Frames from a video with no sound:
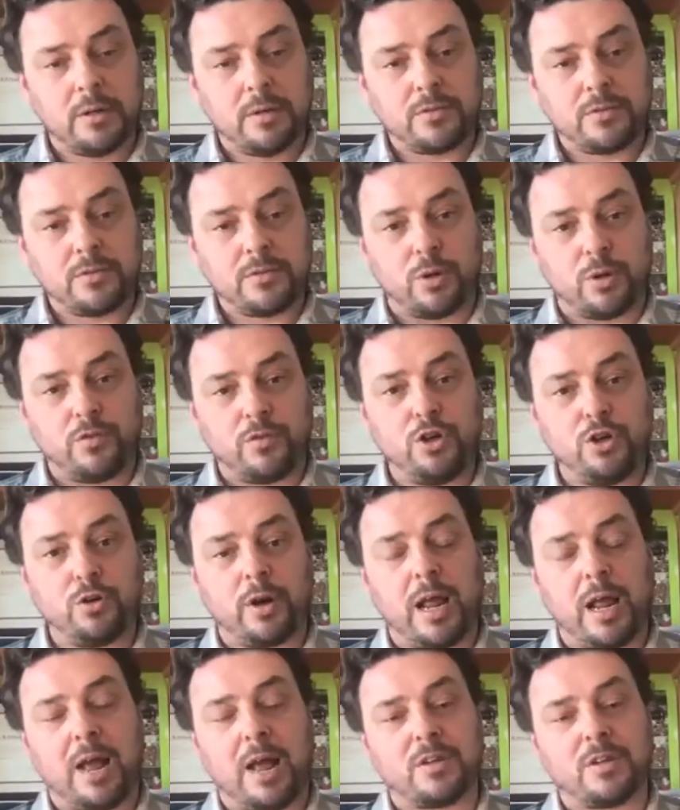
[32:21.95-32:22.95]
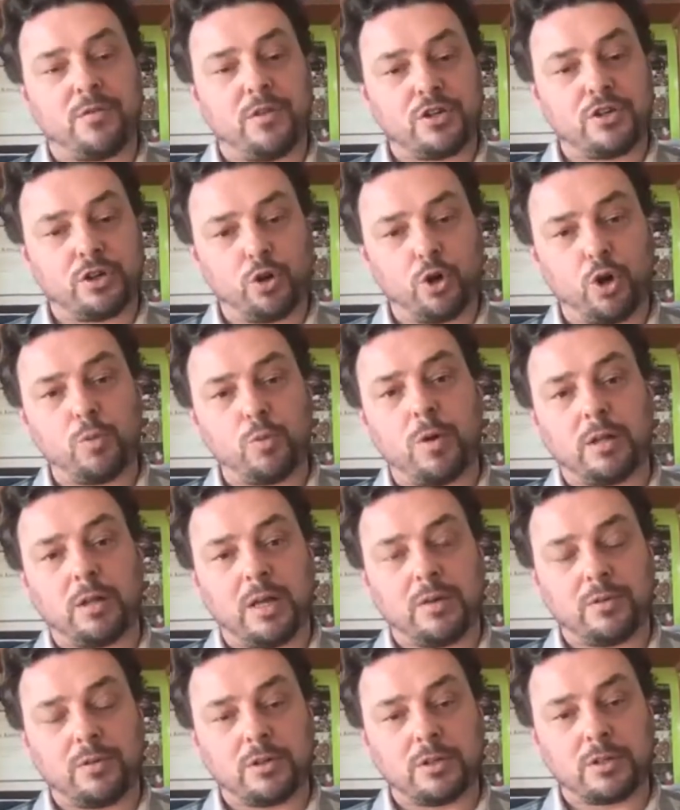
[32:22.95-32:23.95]
So if you don't have sufficient cobalt
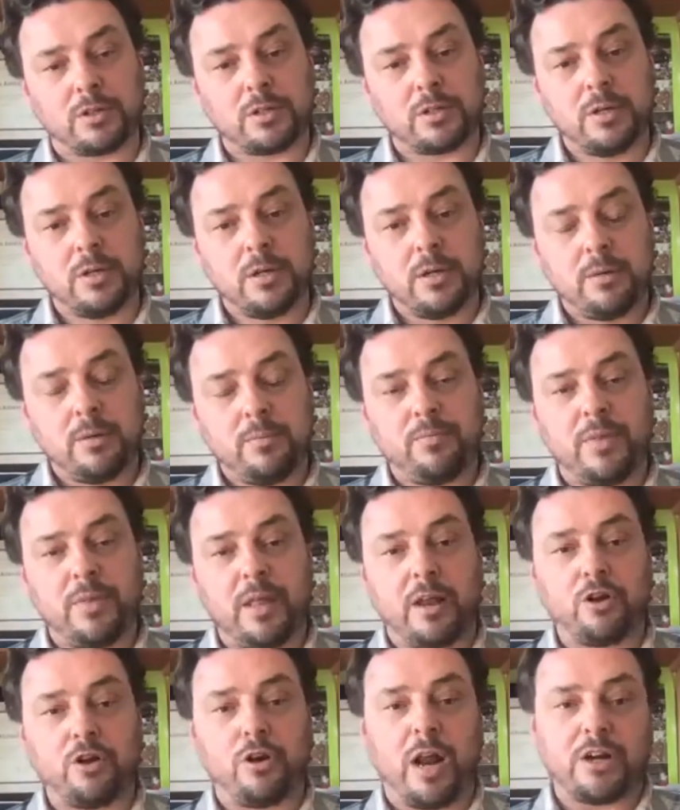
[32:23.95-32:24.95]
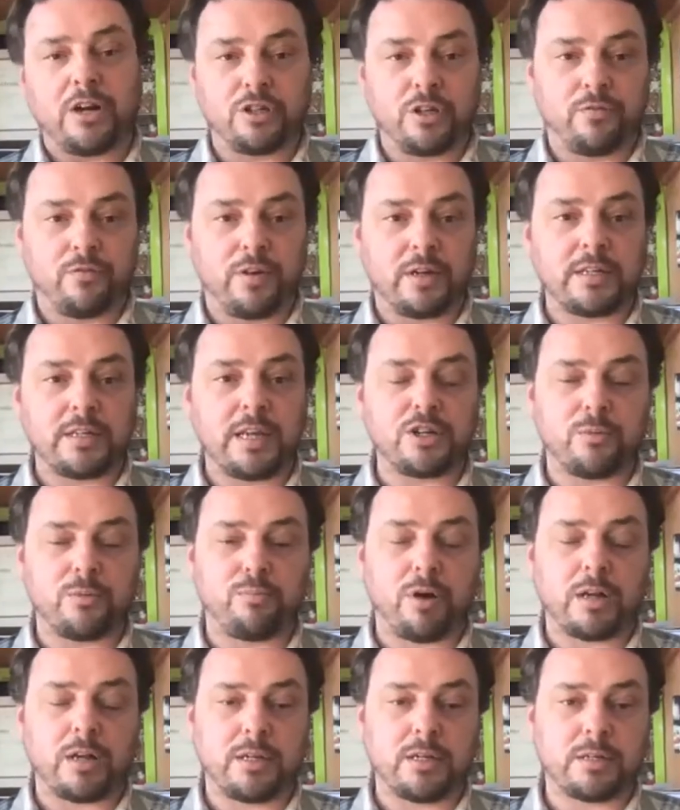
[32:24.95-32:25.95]
levels, then your nitrogen fixation
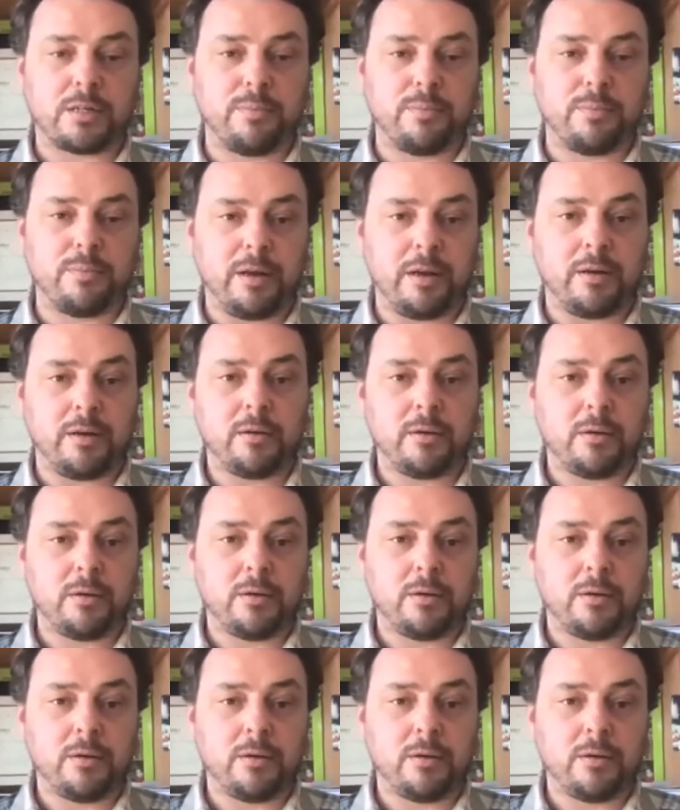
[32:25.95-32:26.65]
process may be,